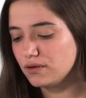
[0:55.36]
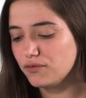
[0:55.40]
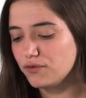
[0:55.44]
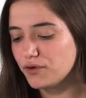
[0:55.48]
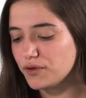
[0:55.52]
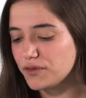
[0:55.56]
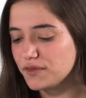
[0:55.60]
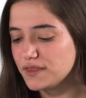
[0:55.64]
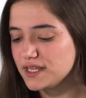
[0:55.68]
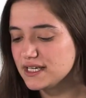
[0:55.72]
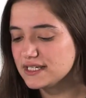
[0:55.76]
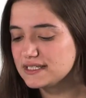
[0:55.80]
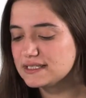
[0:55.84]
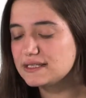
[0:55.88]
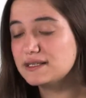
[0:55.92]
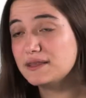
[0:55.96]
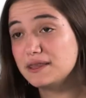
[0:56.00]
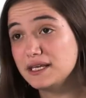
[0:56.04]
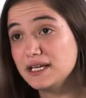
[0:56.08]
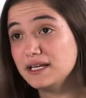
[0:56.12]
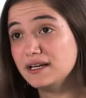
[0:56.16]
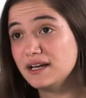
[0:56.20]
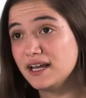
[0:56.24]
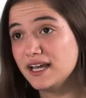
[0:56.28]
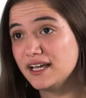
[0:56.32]
for this
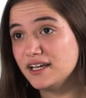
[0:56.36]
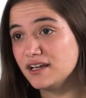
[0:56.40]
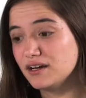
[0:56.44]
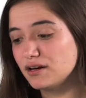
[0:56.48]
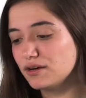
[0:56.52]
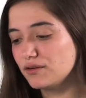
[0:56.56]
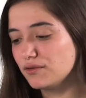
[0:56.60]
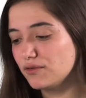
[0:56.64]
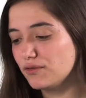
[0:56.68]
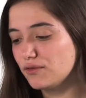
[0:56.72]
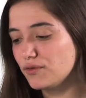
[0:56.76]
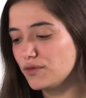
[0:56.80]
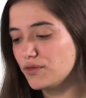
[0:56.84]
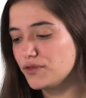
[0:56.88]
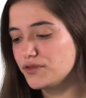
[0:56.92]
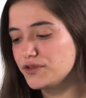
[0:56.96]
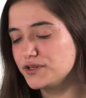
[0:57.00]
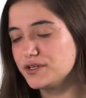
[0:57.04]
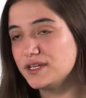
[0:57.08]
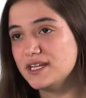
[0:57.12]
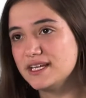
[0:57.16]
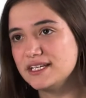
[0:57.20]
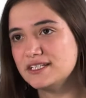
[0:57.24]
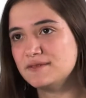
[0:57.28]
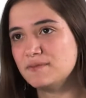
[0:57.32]
thin layer to
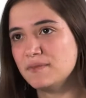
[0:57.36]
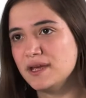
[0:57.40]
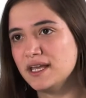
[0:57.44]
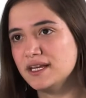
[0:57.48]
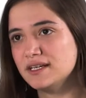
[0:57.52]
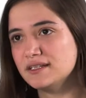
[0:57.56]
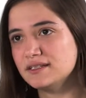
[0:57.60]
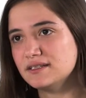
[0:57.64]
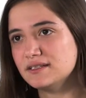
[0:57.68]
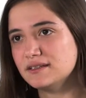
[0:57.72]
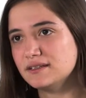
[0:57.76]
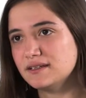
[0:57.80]
this meat.